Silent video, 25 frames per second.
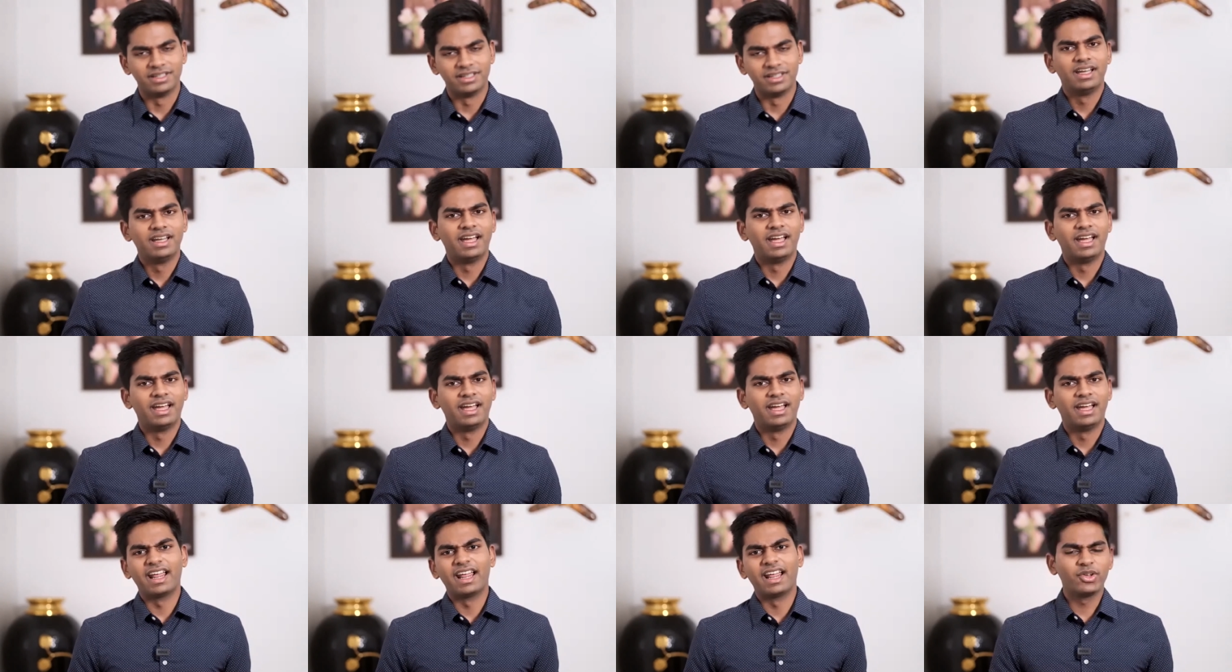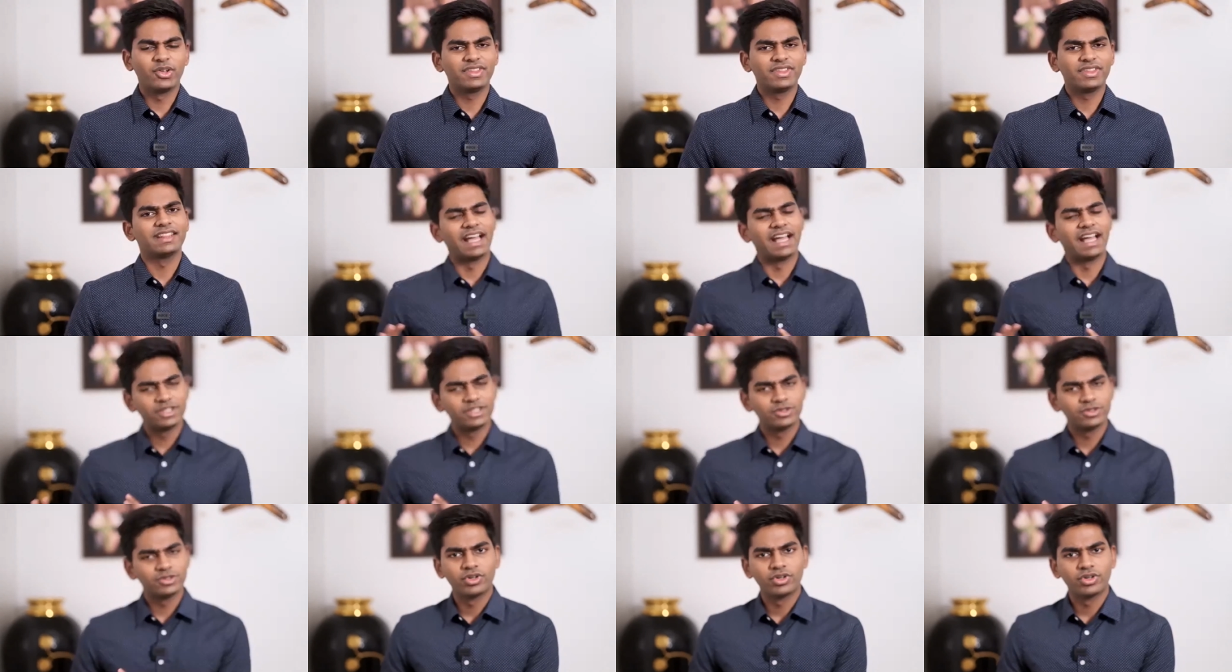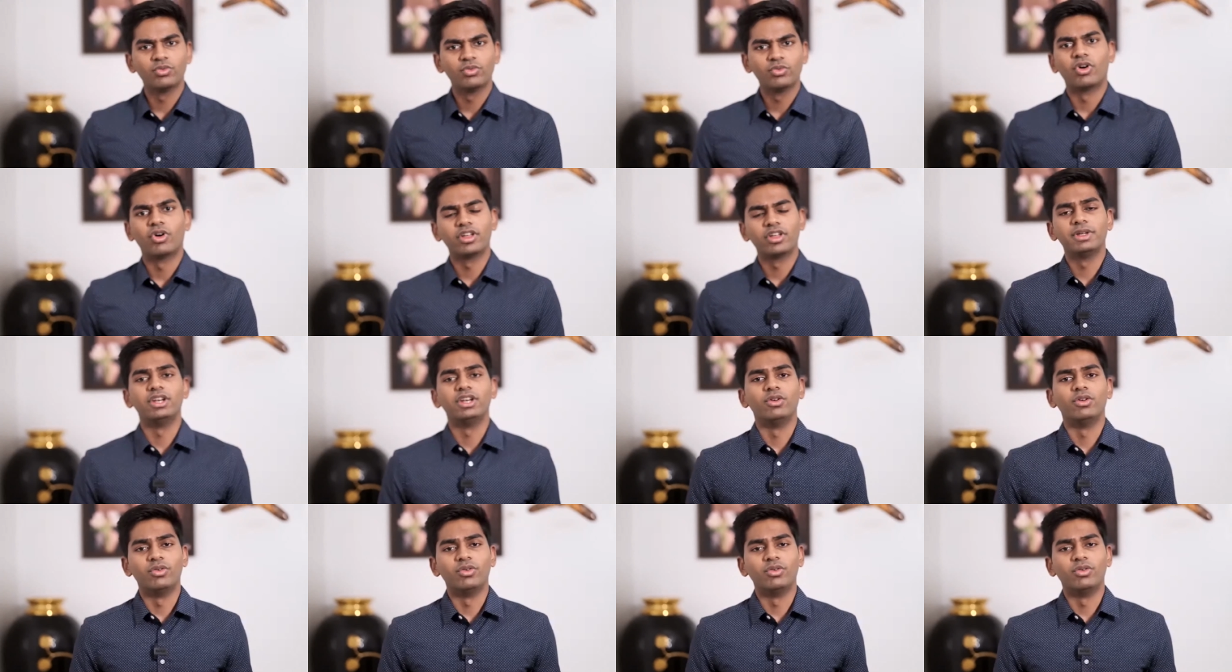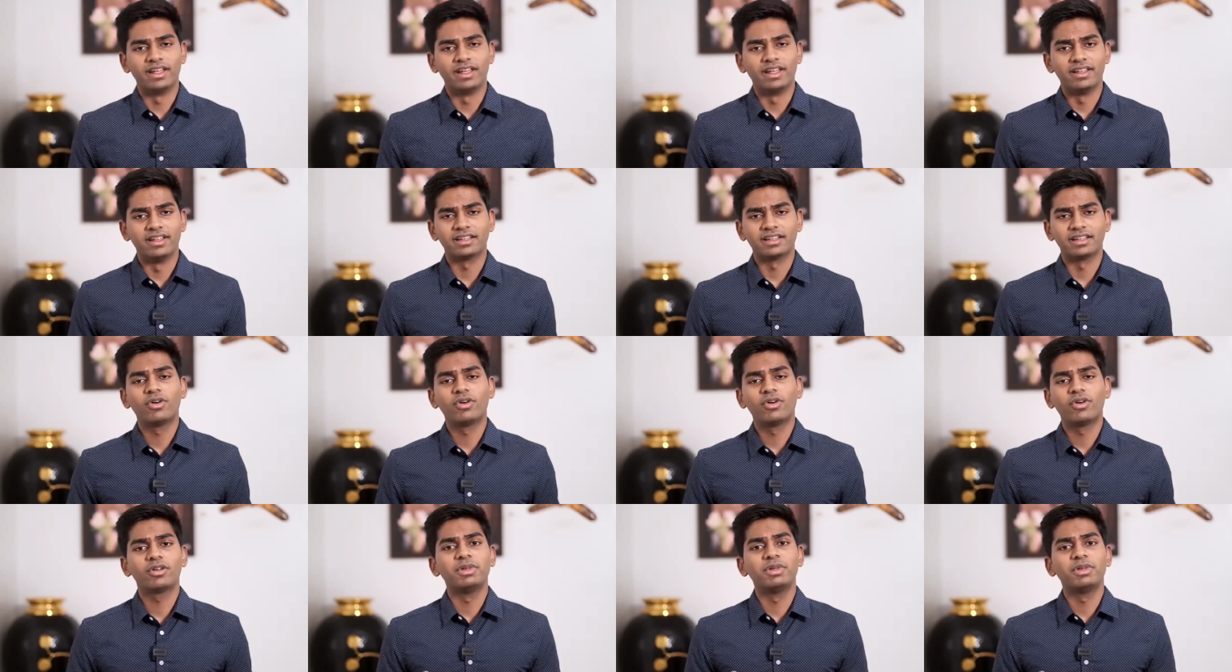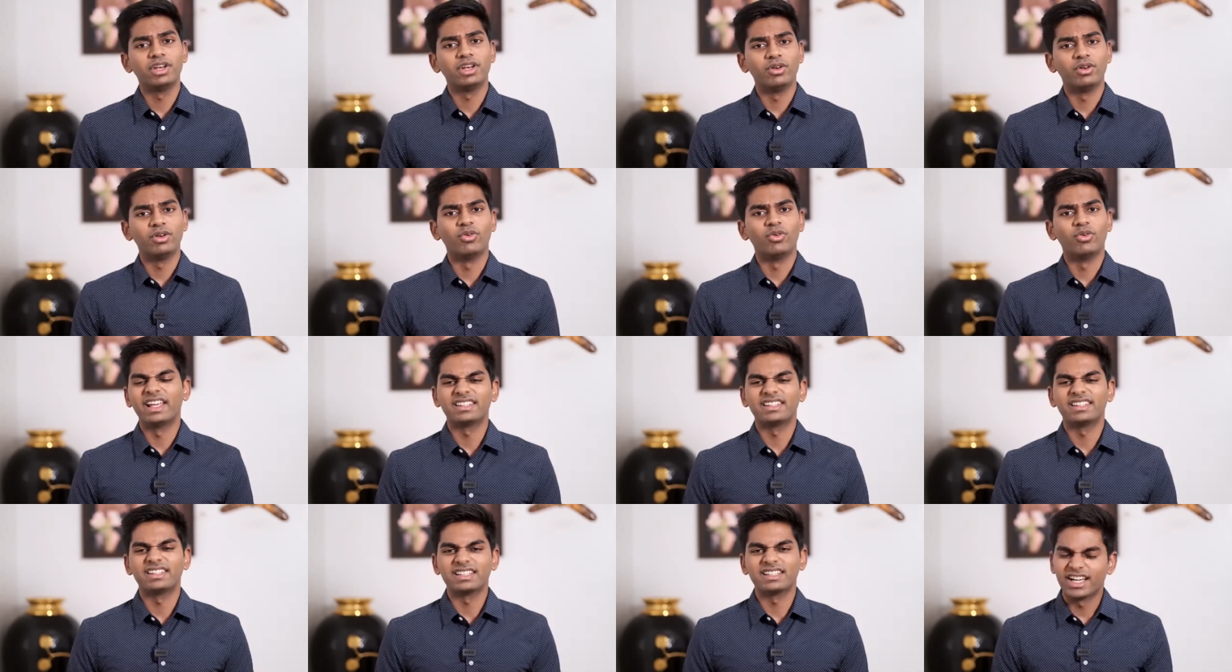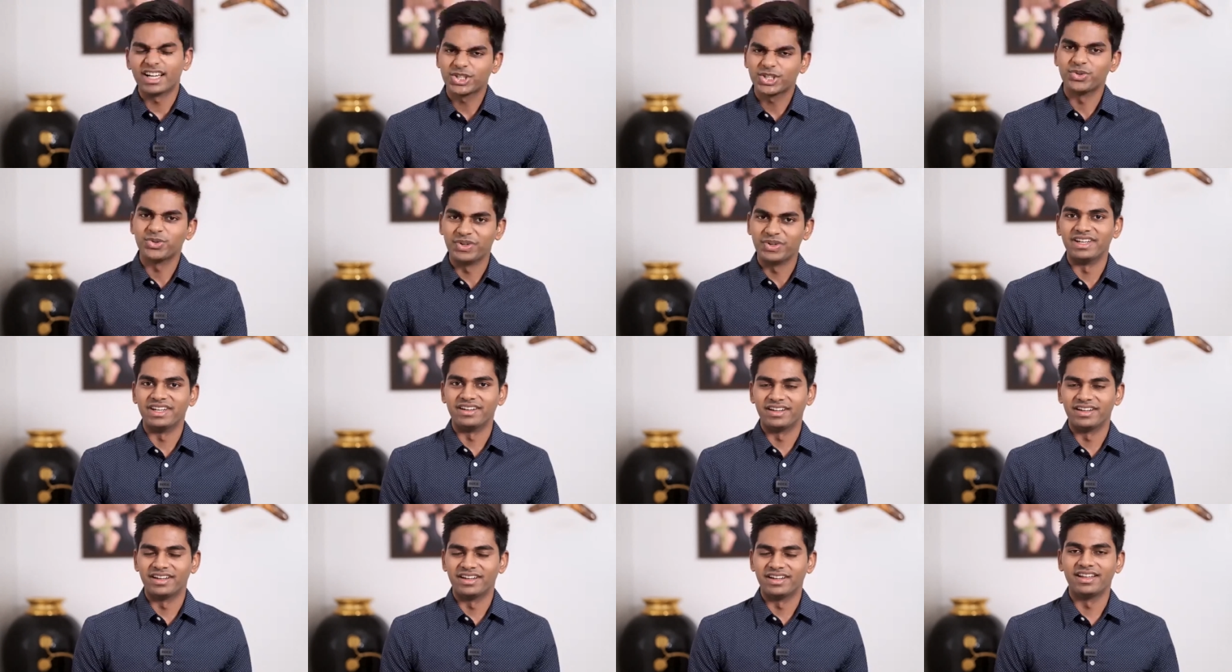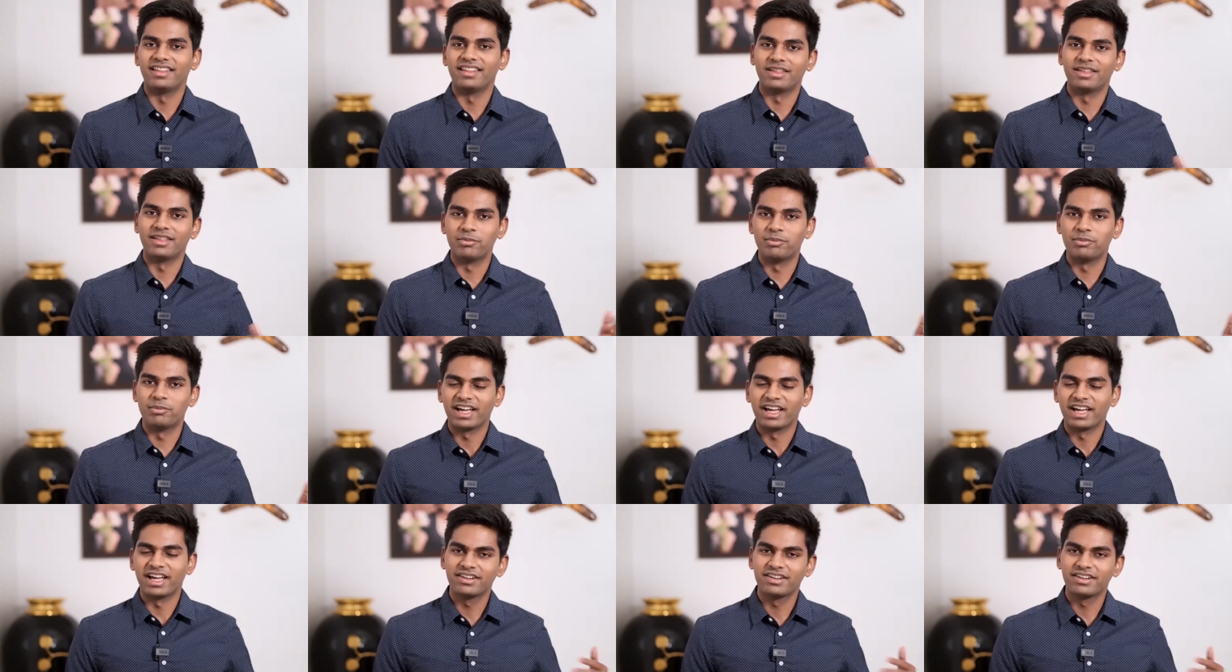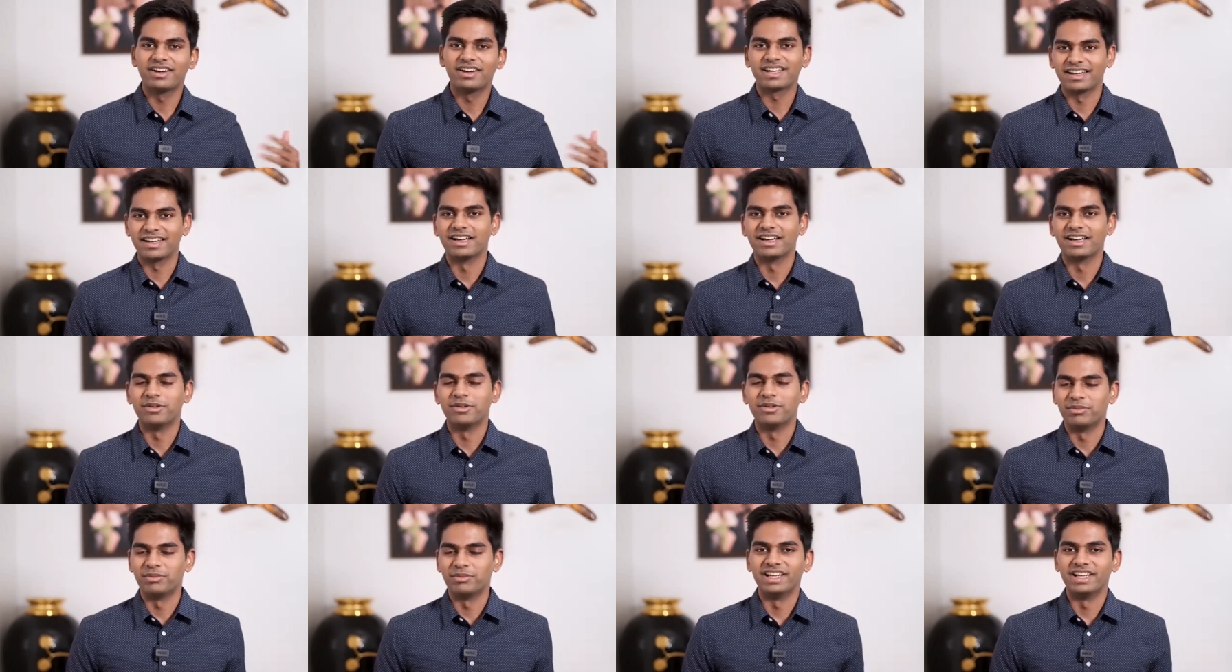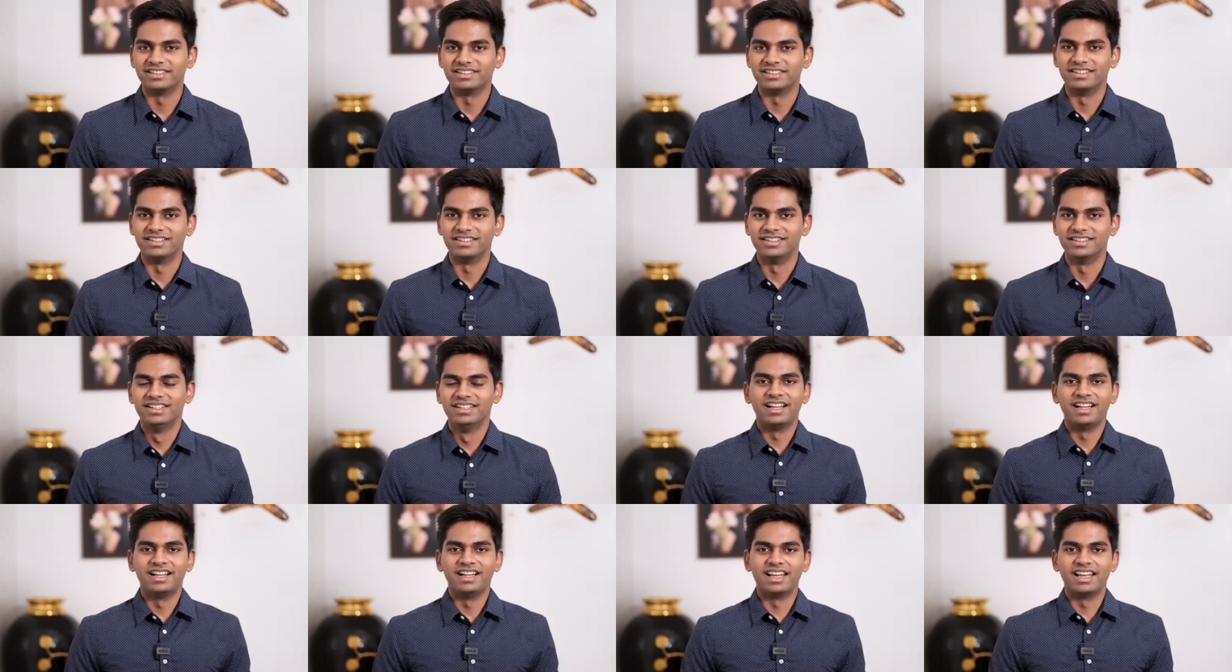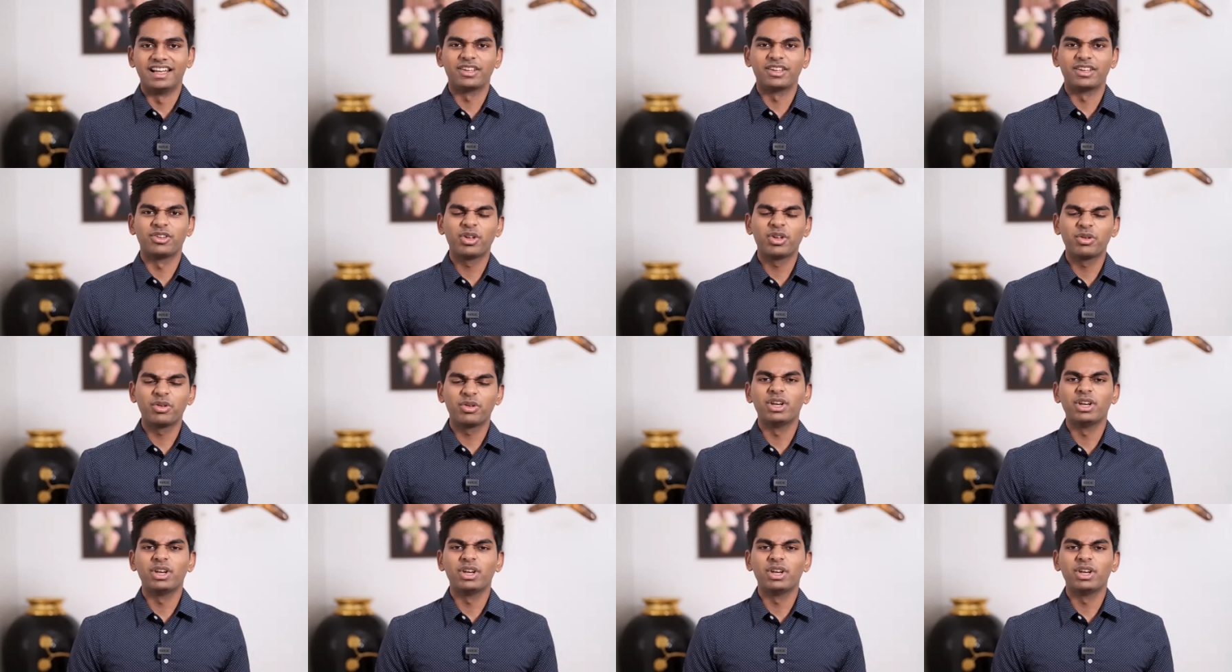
And I don't think that's what you want to be known as. I want to be known as Ashwin. The Bhargava can come later. Like you want to be known